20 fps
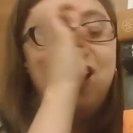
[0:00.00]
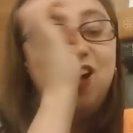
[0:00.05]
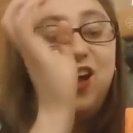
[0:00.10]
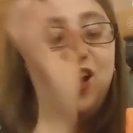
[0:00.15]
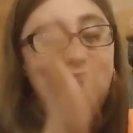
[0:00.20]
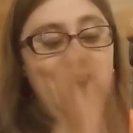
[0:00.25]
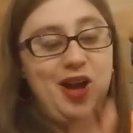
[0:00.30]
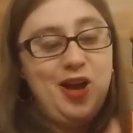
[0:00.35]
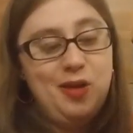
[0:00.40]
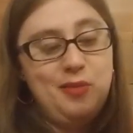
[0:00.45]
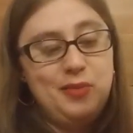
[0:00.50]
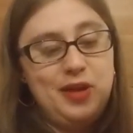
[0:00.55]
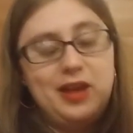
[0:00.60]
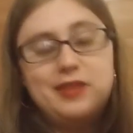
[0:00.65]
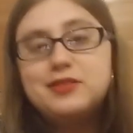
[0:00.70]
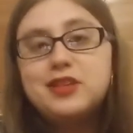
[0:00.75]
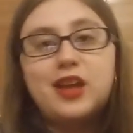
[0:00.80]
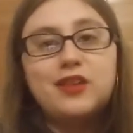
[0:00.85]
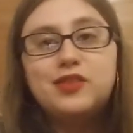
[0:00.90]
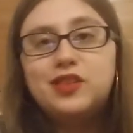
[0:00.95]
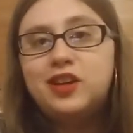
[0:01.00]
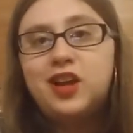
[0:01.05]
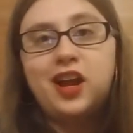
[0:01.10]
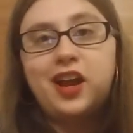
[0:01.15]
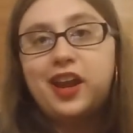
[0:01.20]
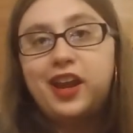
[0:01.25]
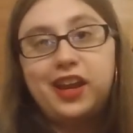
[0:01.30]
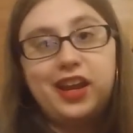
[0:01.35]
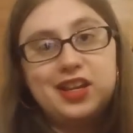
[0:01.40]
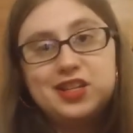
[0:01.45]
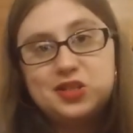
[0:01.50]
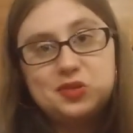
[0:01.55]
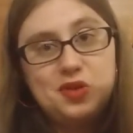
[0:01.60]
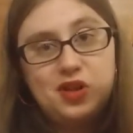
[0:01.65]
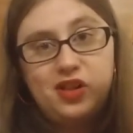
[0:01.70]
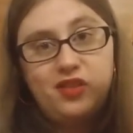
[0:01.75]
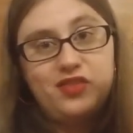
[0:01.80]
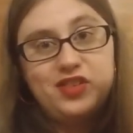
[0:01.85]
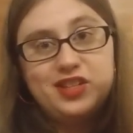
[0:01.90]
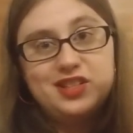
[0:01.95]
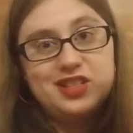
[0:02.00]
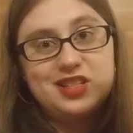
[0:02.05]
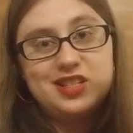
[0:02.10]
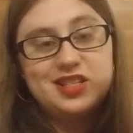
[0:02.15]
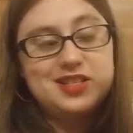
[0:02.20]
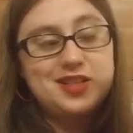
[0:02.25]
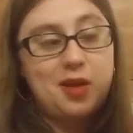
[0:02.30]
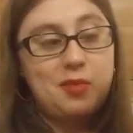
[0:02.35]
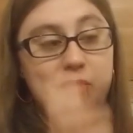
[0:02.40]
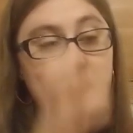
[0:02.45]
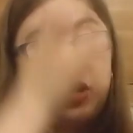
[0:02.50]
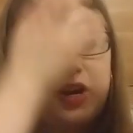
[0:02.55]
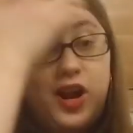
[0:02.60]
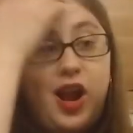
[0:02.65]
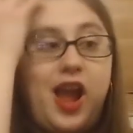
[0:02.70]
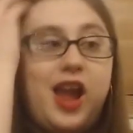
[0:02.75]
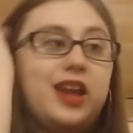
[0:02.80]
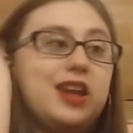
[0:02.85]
Um, I'm definitely not going to get to all of these in December.